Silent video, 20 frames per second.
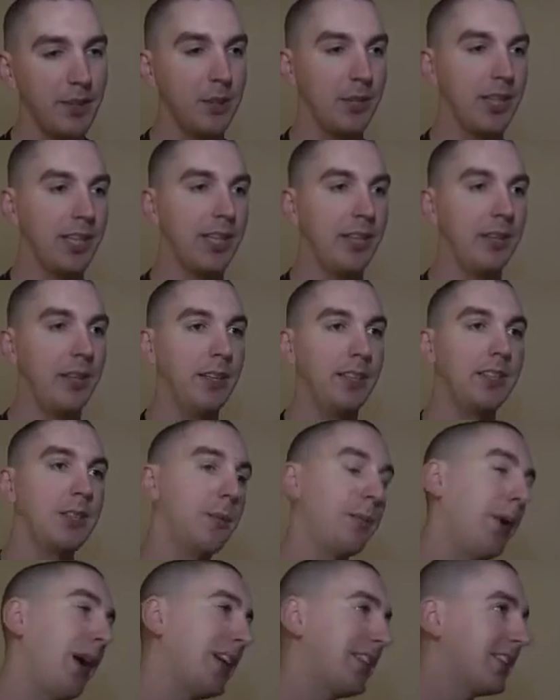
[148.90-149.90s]
You can
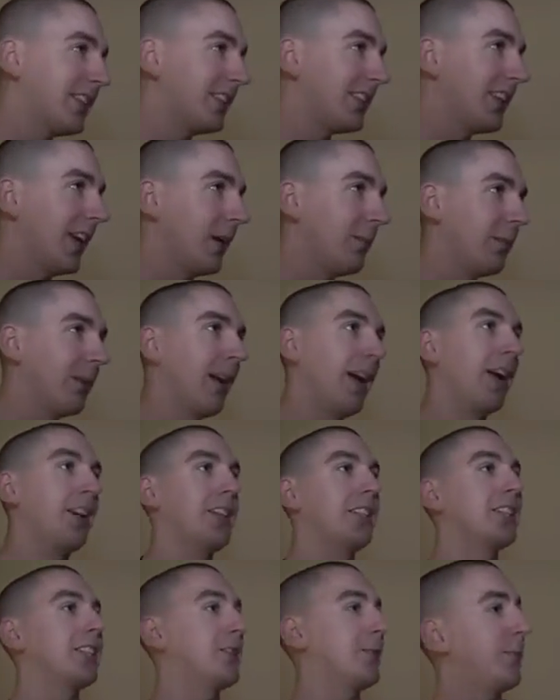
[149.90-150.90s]
suppress a sniper now,
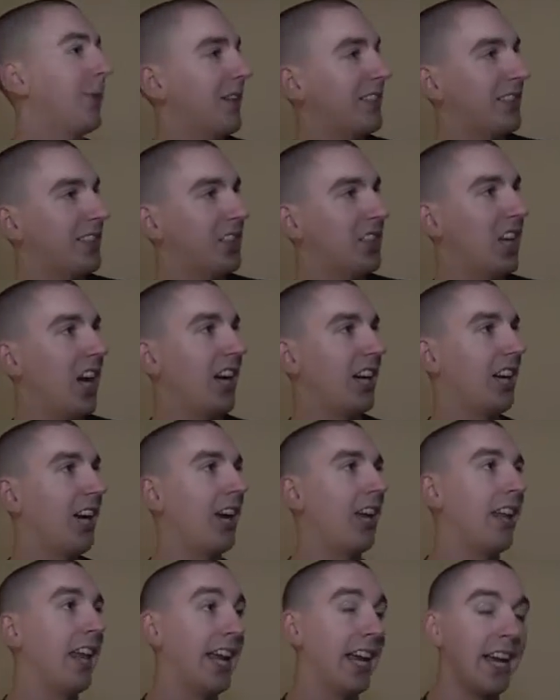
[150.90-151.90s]
you can suppress a
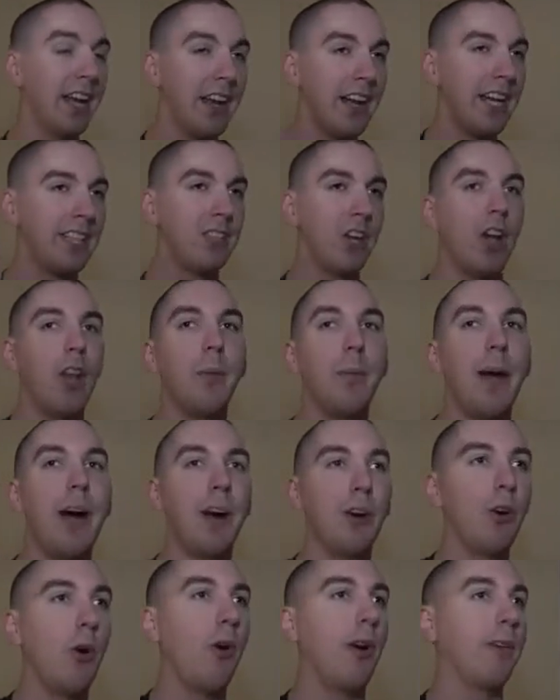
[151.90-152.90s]
shotgun. Like, it's all
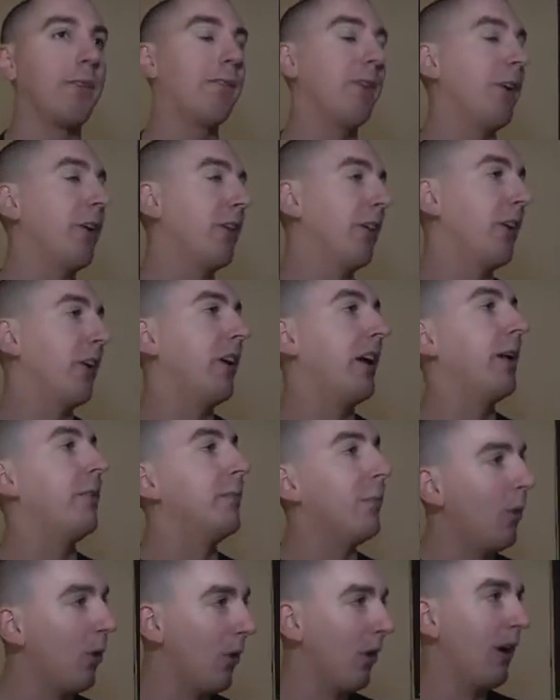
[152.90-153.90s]
about going further
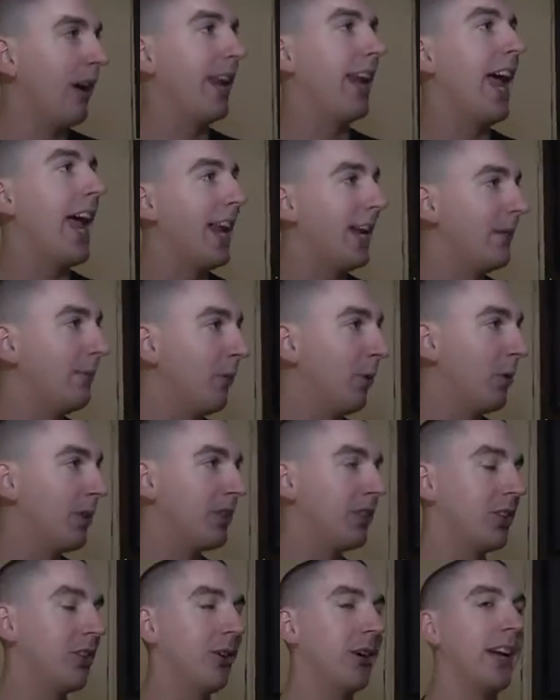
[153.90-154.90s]
and more and adding more
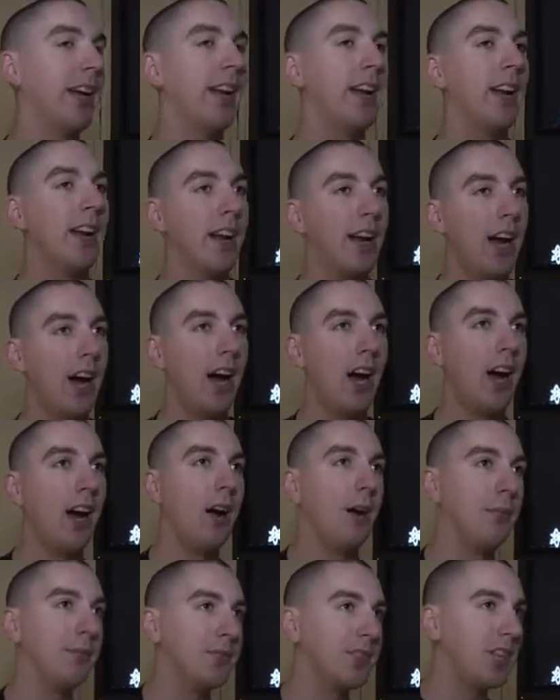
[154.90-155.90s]
to it.
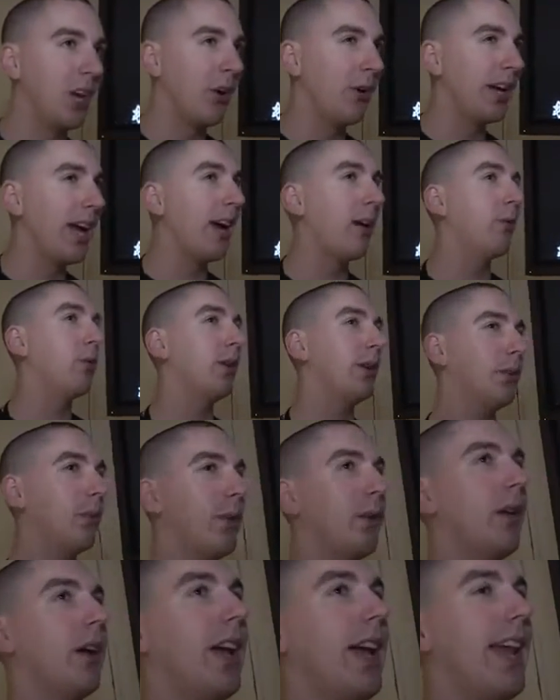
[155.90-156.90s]
So yeah,
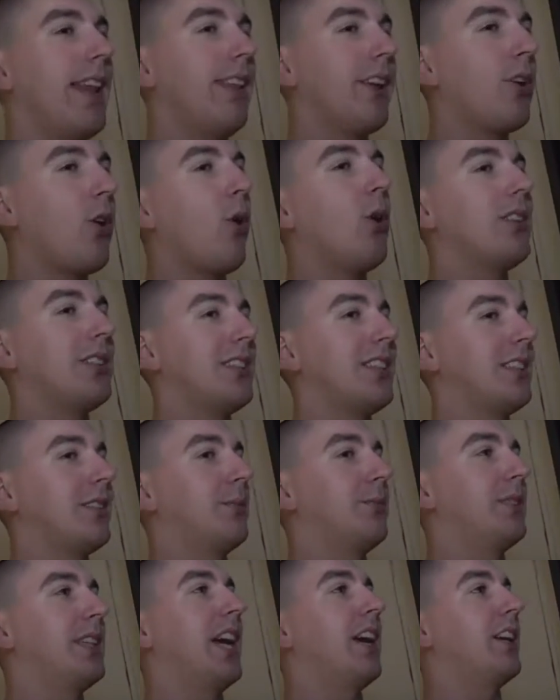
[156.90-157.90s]
and the core
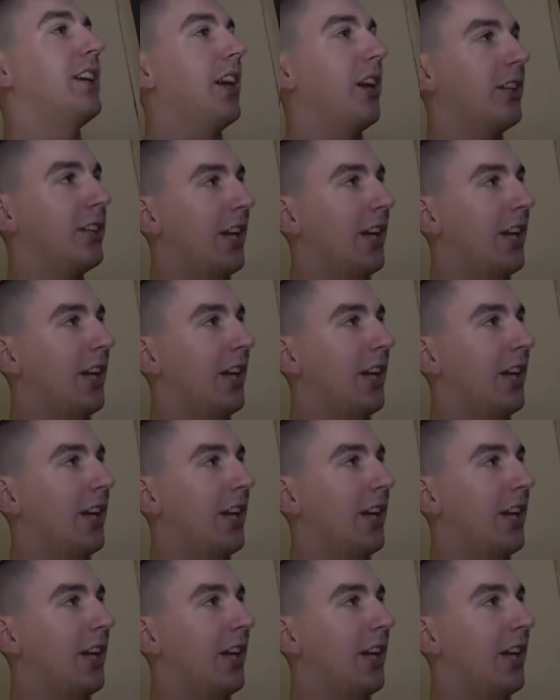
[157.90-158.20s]
system's there.